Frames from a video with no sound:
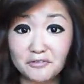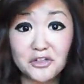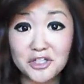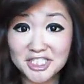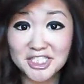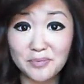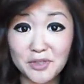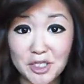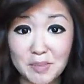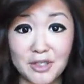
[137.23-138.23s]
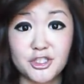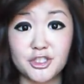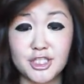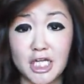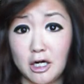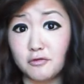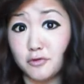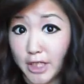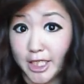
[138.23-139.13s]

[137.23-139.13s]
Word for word: If there is something about yourself,